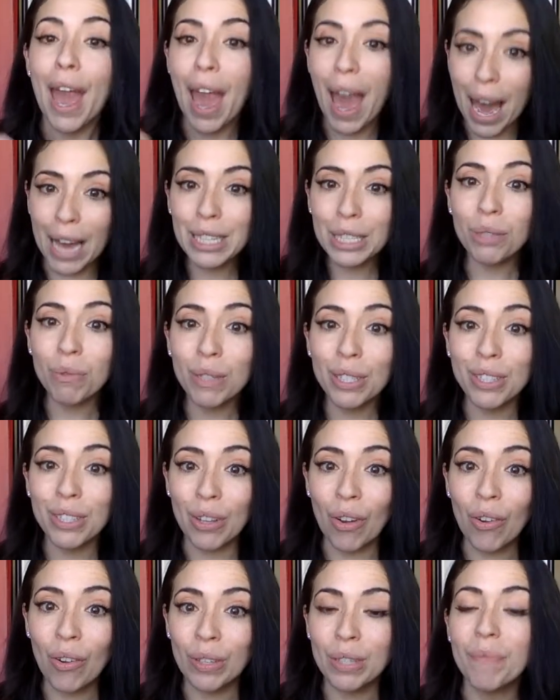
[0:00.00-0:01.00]
As a
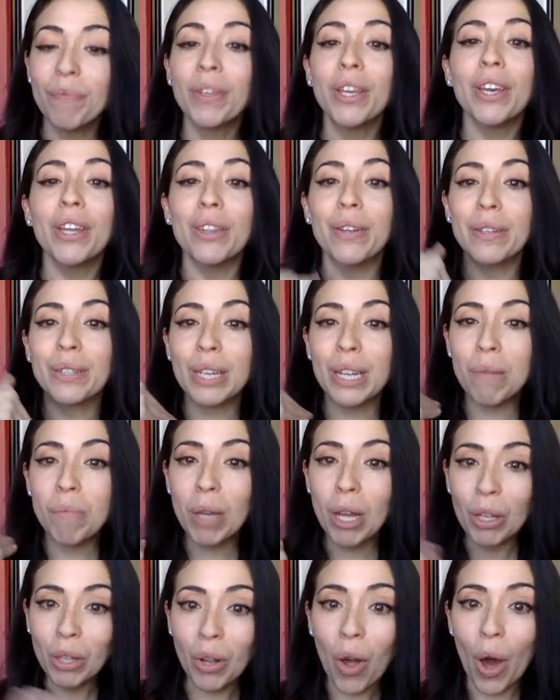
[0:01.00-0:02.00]
result, there's going to
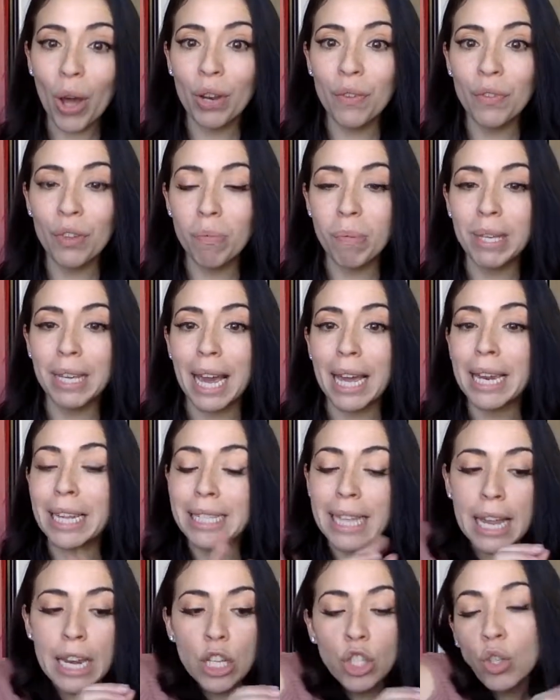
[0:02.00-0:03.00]
be a lot of new
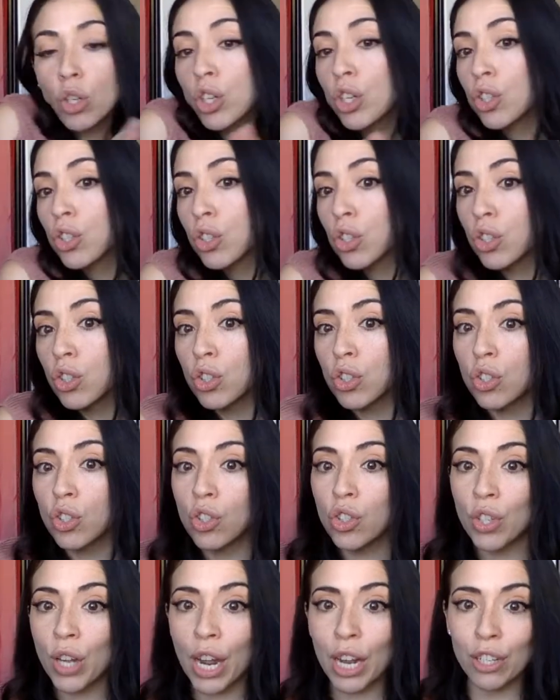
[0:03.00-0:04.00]
beginnings, and it's going to
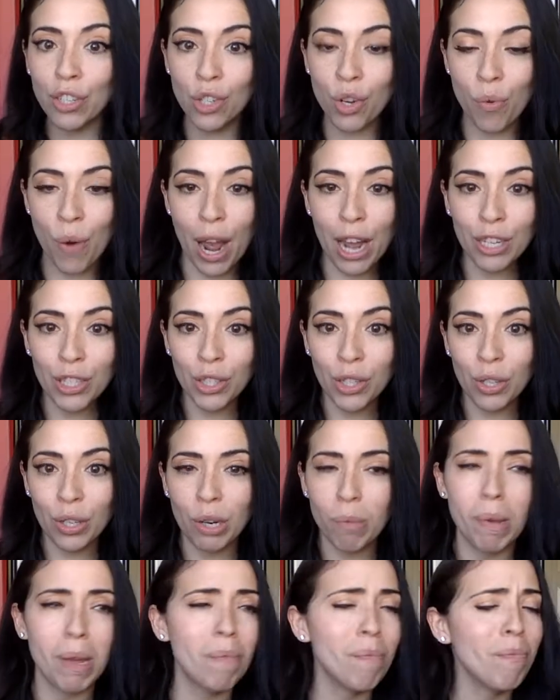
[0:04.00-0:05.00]
change direction a
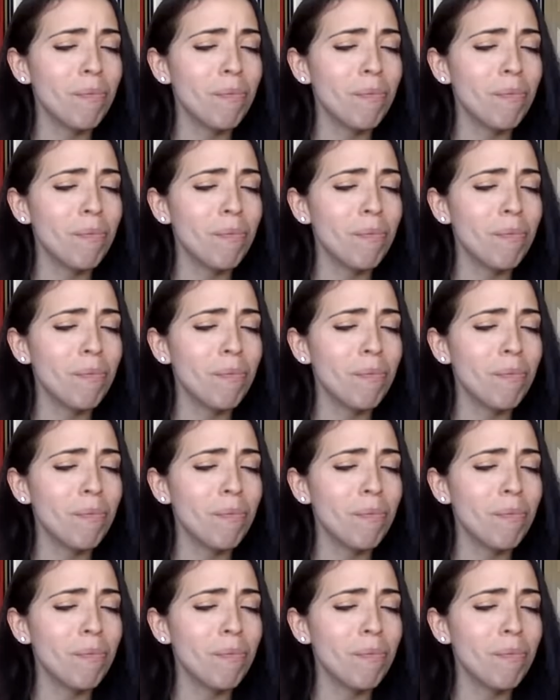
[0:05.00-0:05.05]
little bit.